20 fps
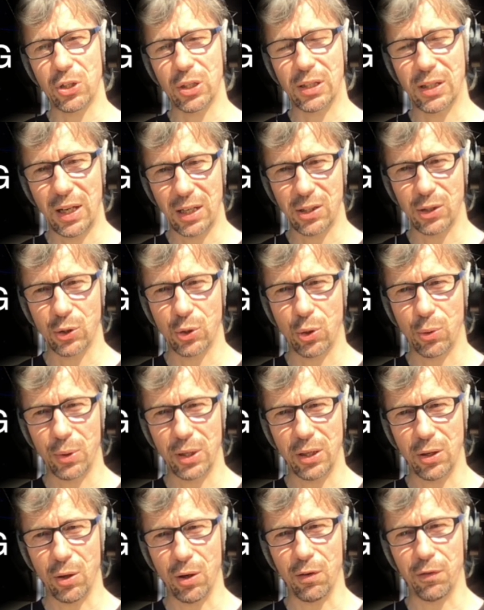
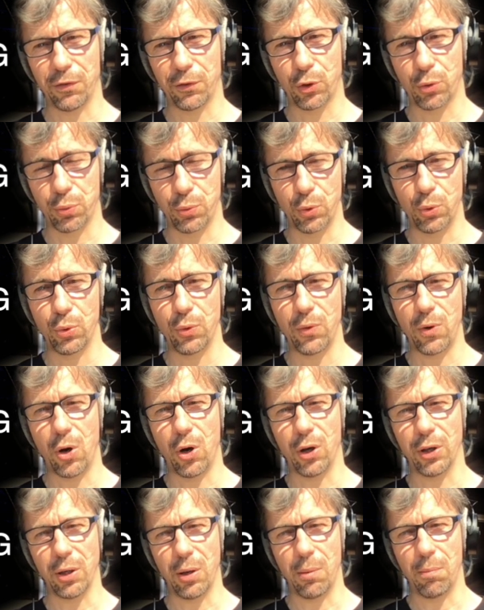category of crew
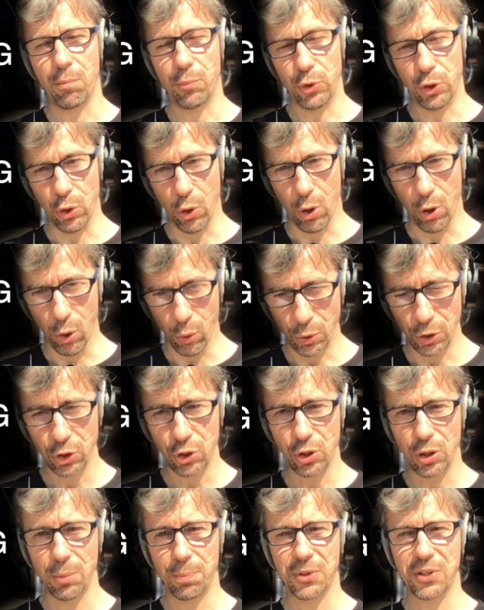on your own
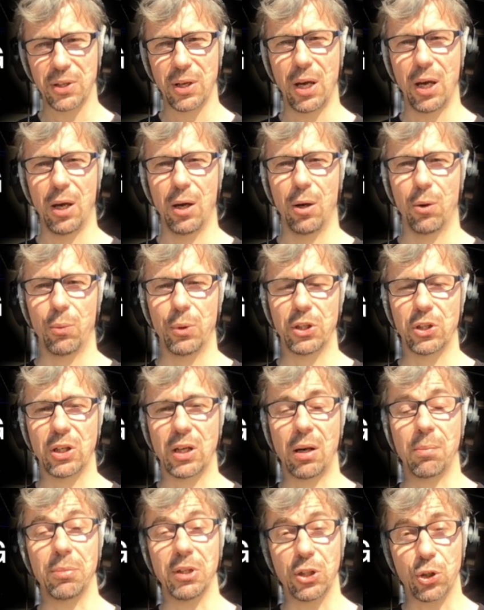ships, which
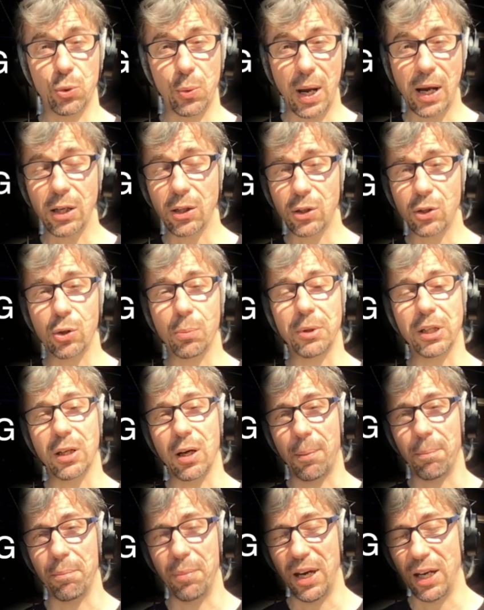can be trained to
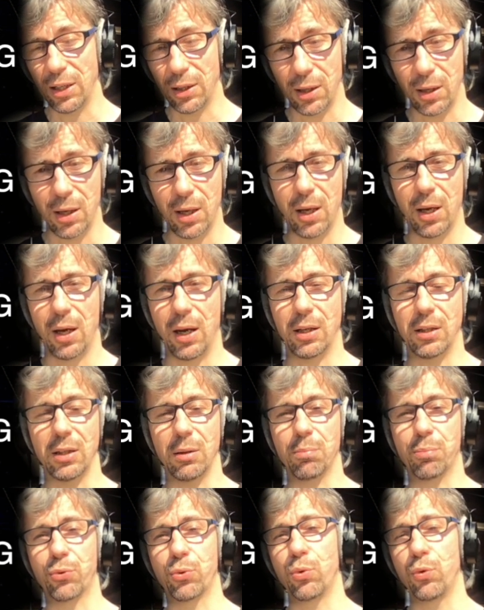become better and
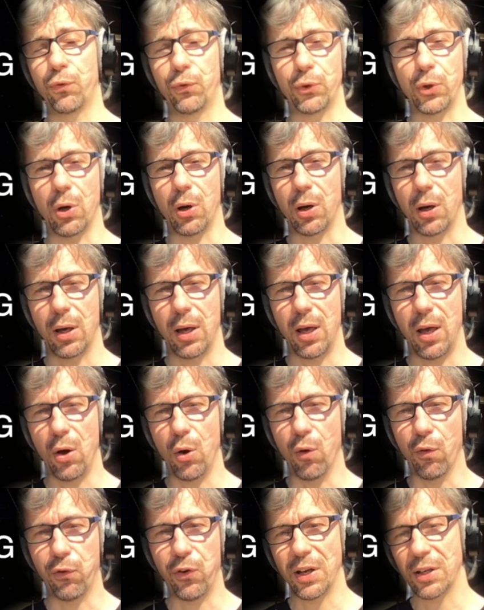improve your
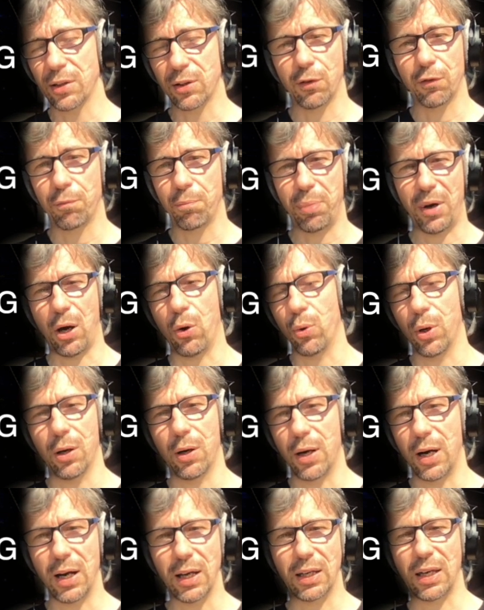offensive power
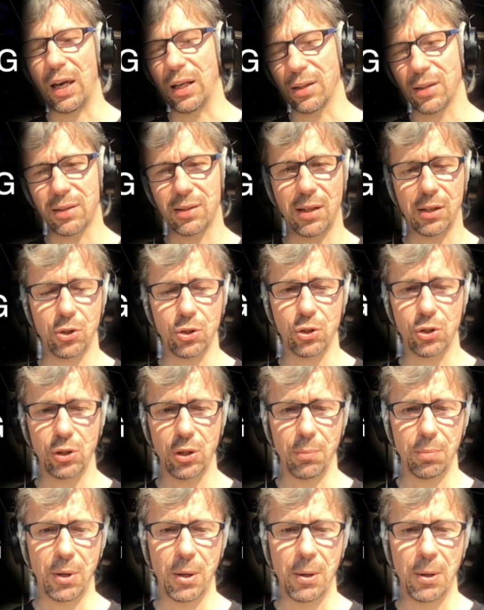against such a ship.